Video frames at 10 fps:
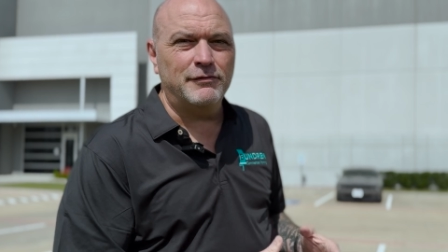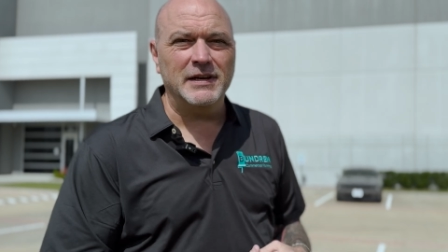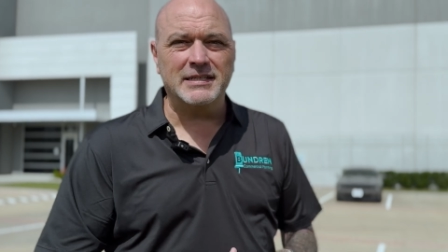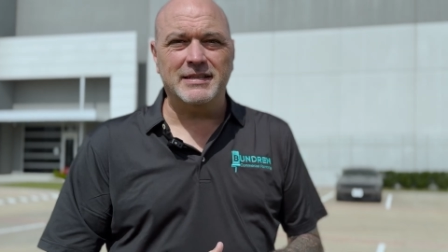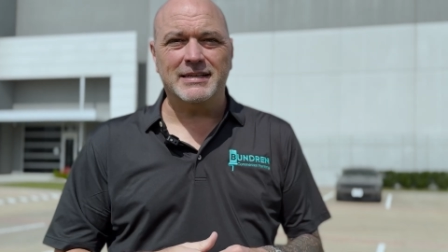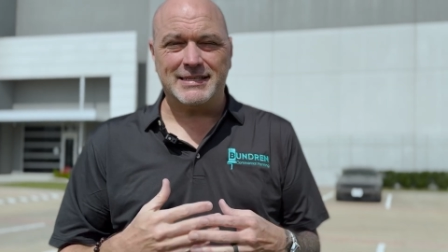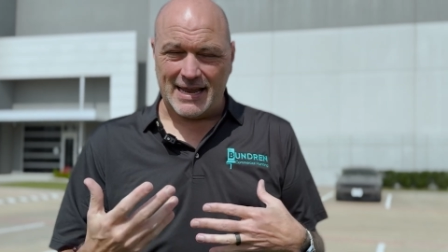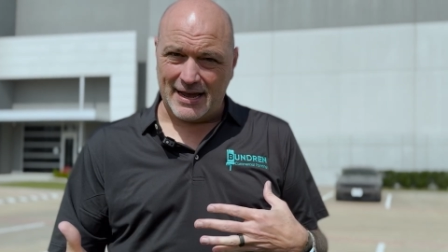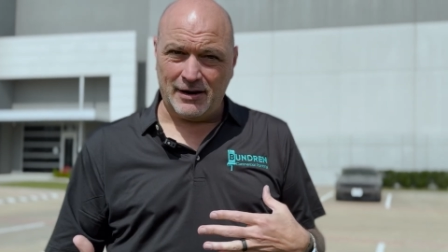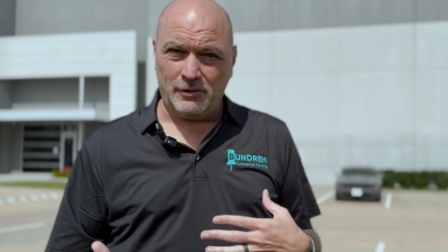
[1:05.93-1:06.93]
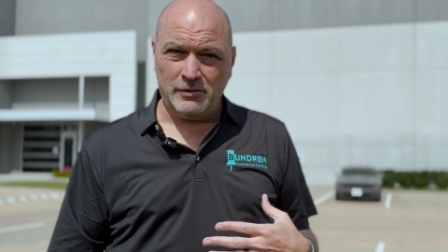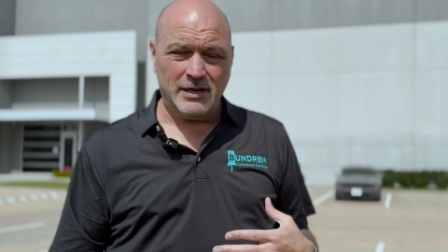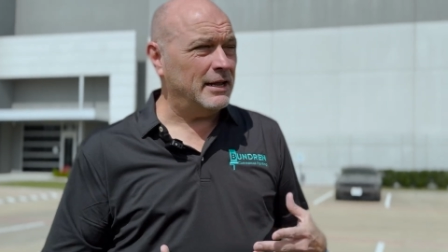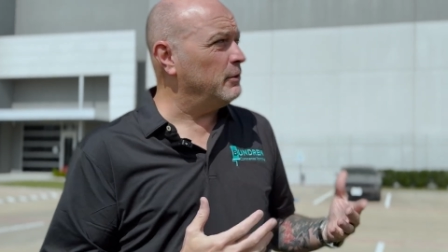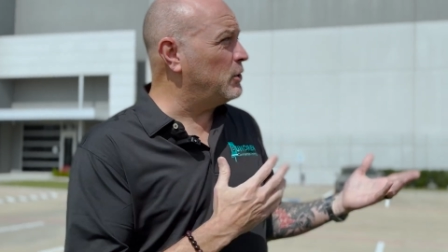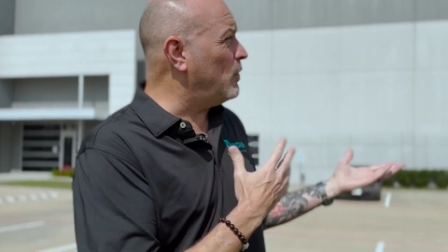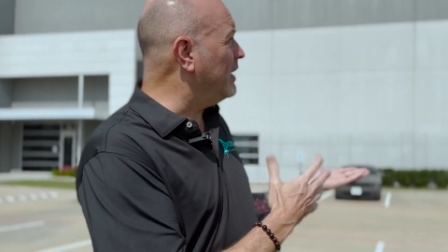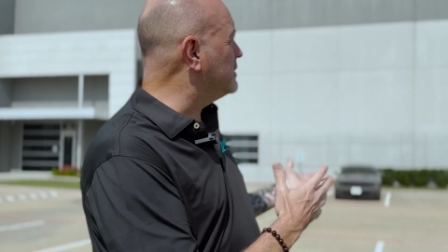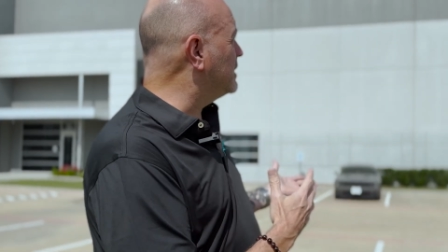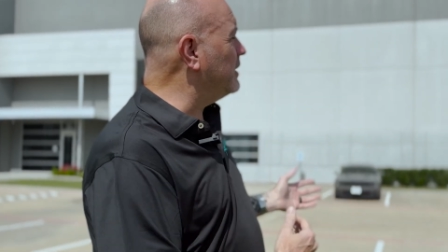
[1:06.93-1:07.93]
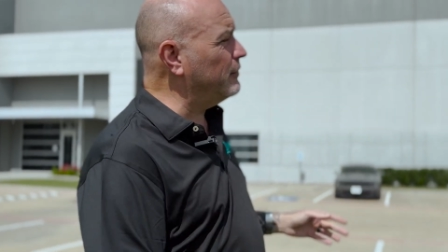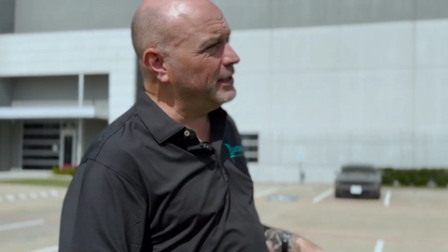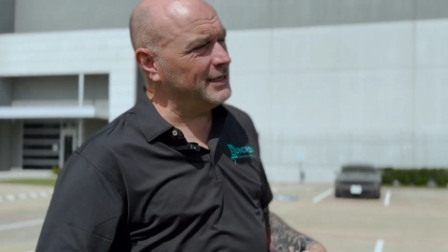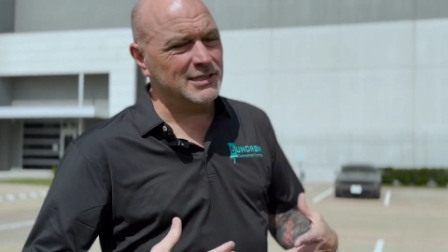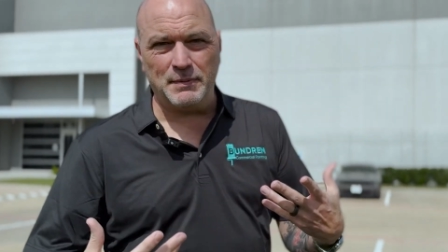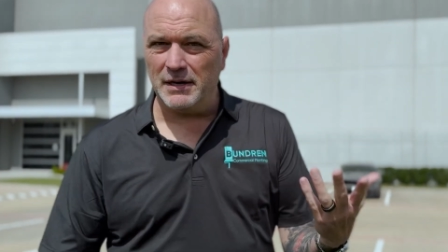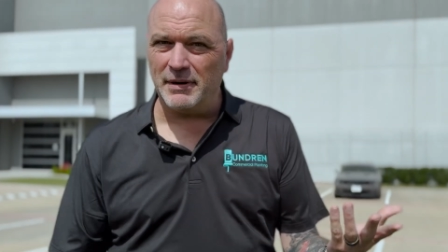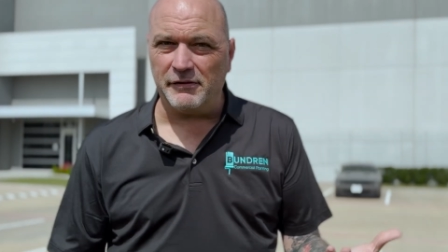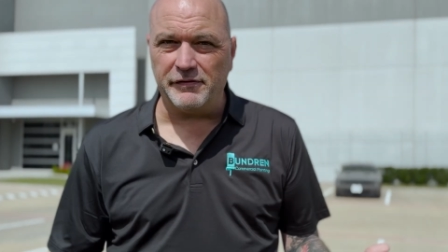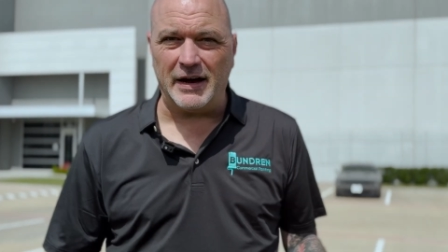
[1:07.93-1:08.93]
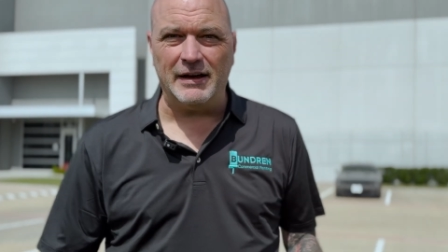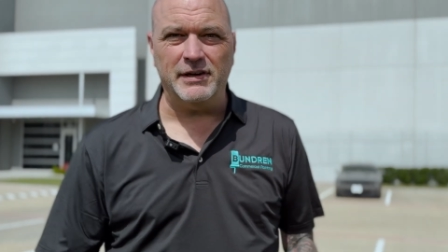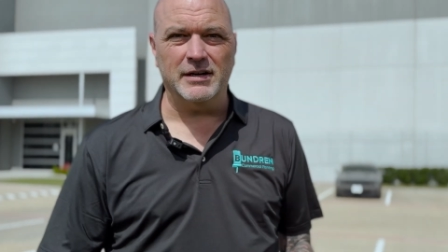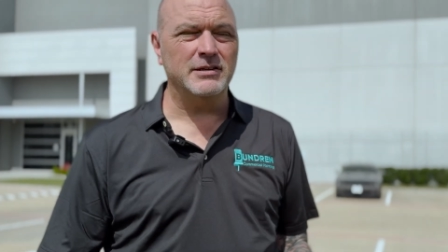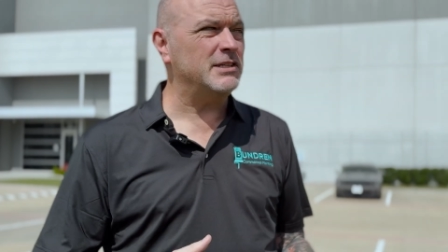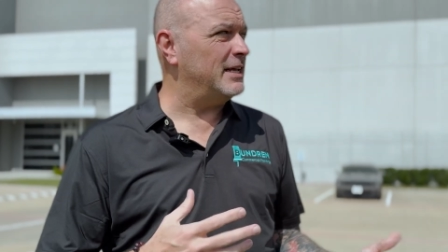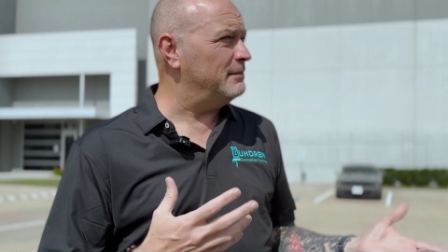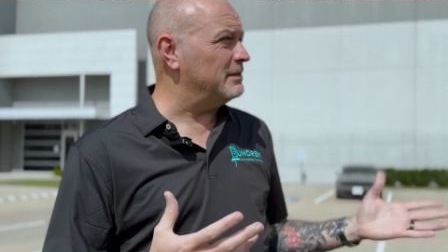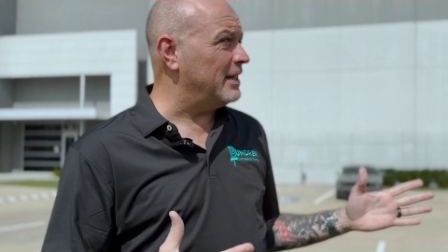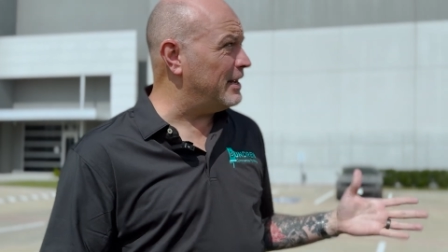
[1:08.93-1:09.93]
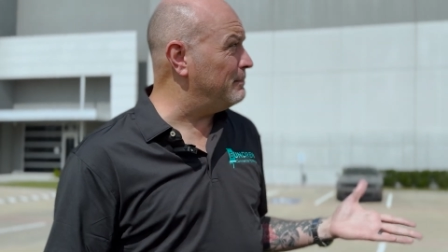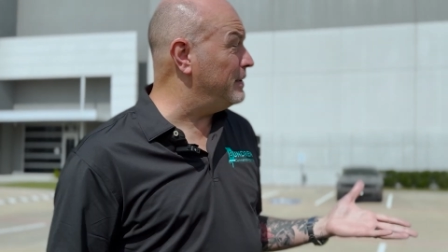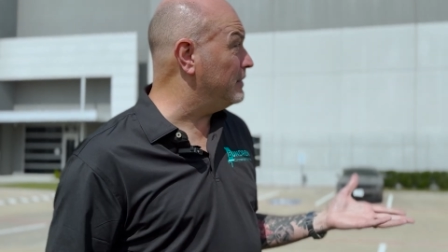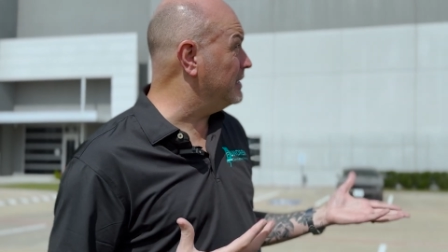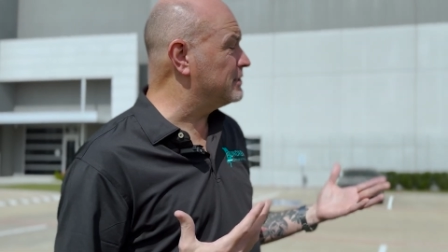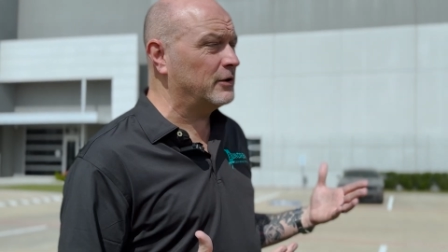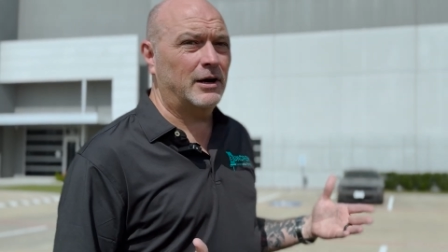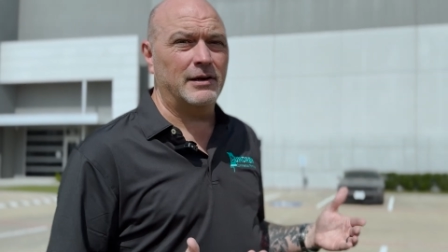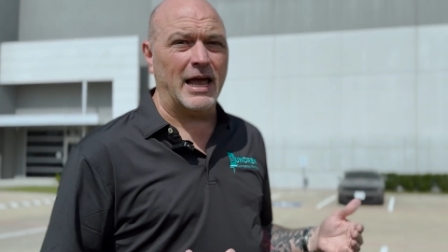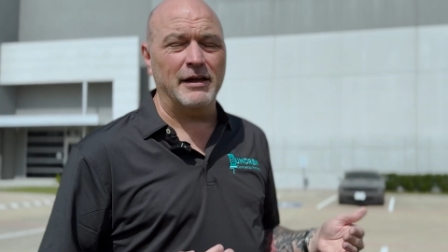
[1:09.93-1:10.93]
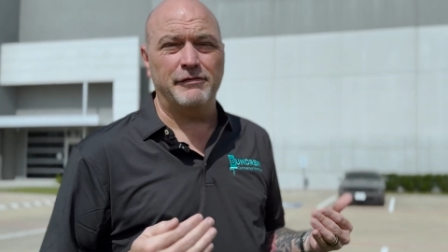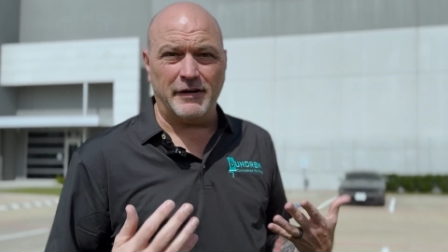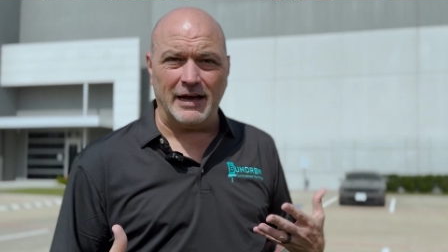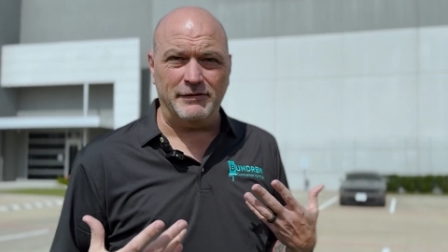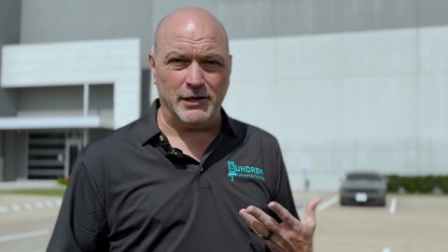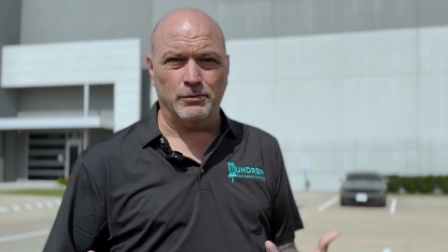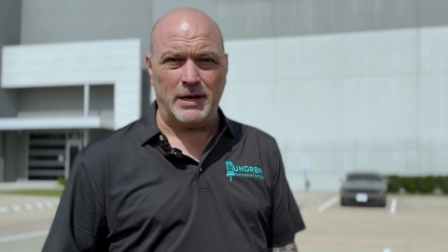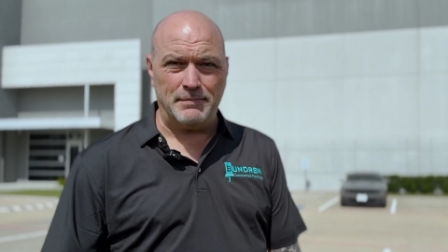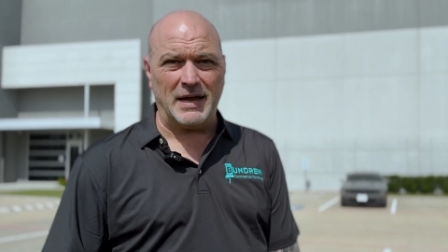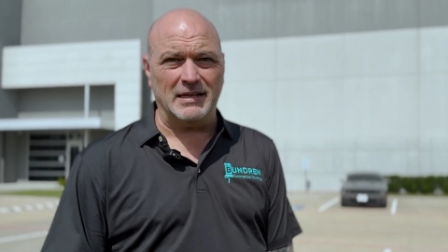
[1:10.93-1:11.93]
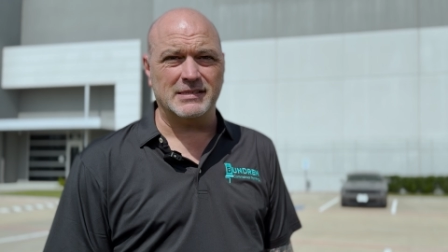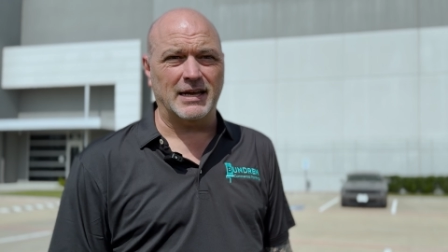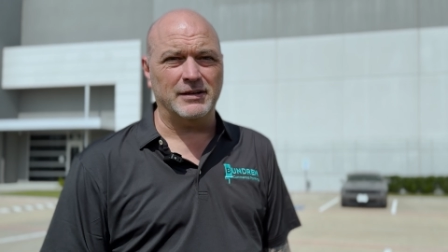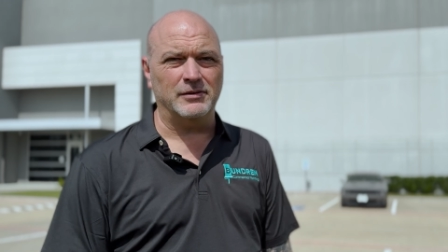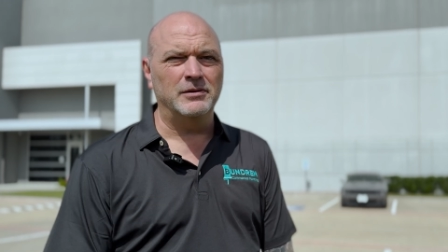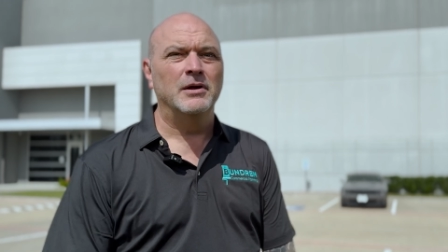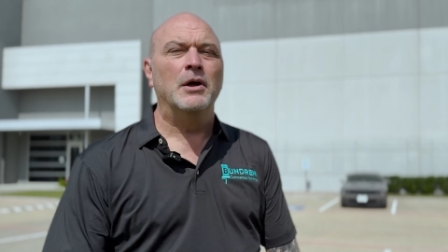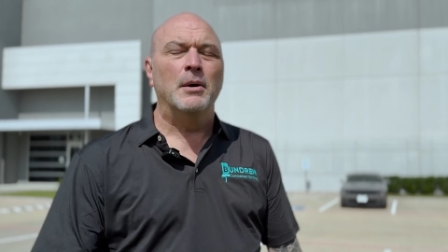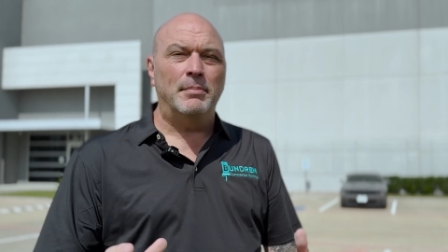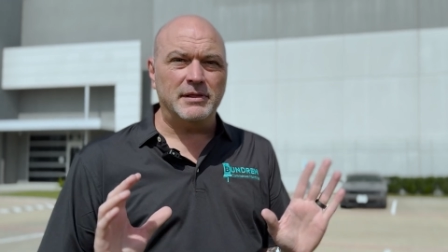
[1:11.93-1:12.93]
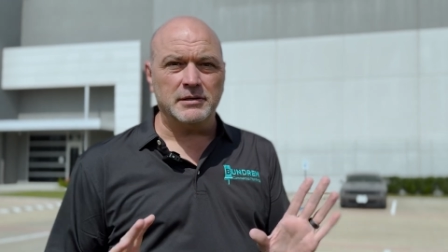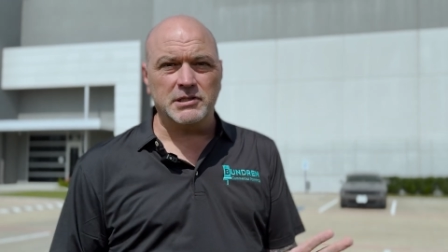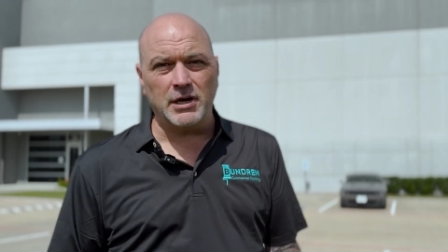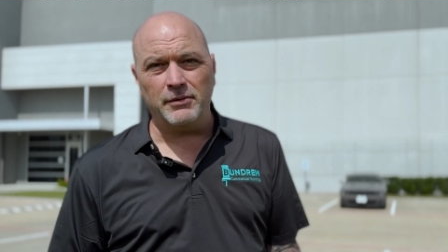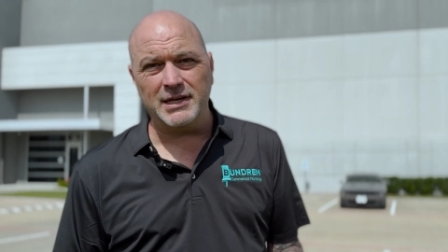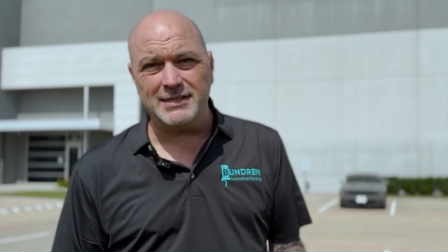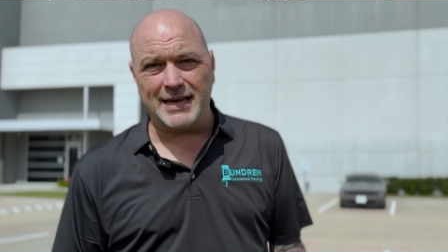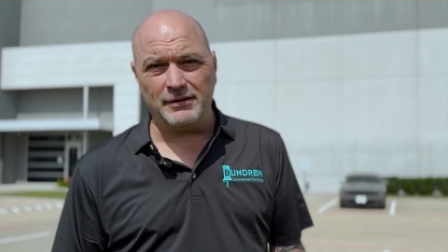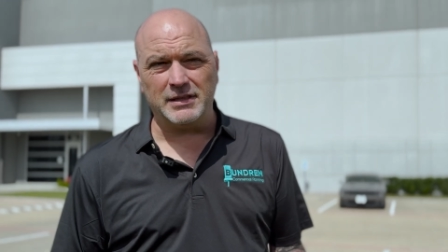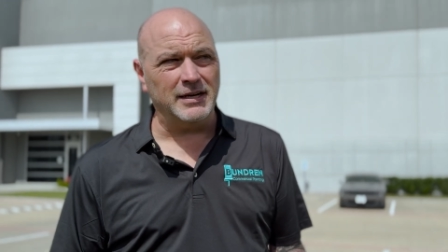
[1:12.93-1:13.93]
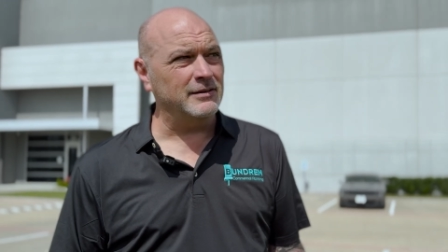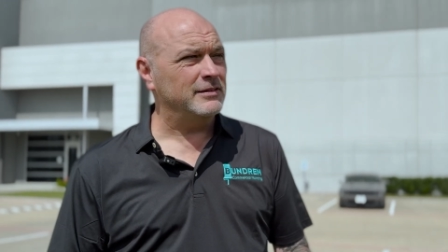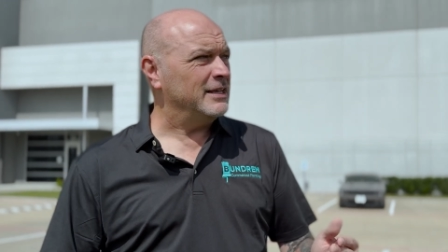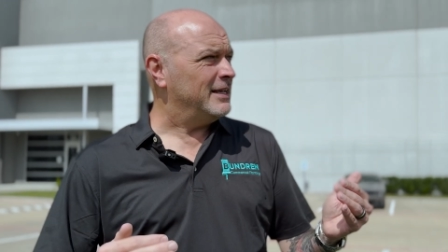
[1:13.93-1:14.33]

fix this now. It requires a coating. It's been about 5 years, and a lot of buildings are on a 5-year repaint cycle, but there's coatings out there.